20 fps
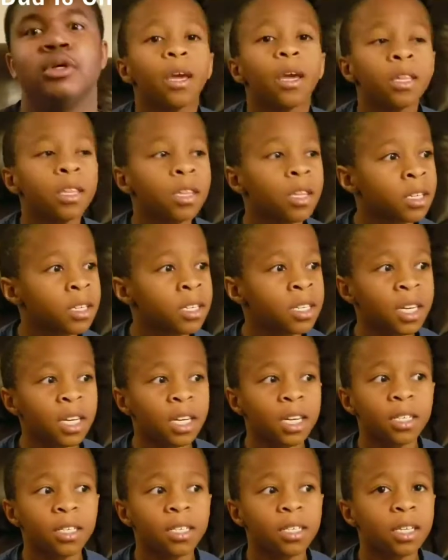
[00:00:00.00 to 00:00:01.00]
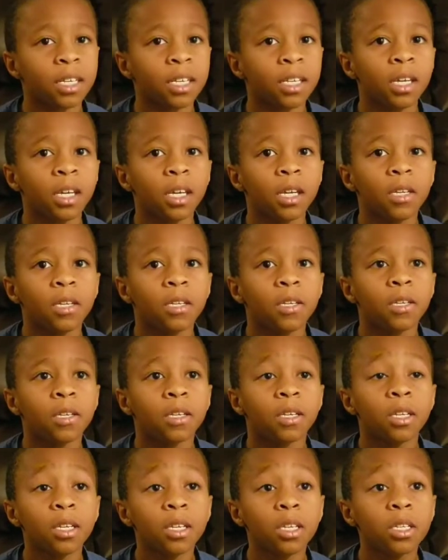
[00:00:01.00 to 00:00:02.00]
He's addicted
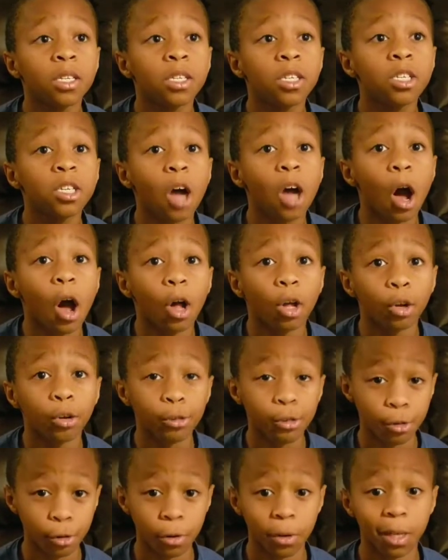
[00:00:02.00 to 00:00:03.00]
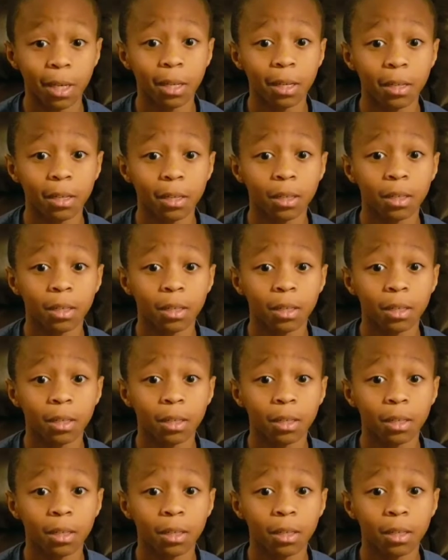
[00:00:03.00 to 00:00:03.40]
to Dollar Tree,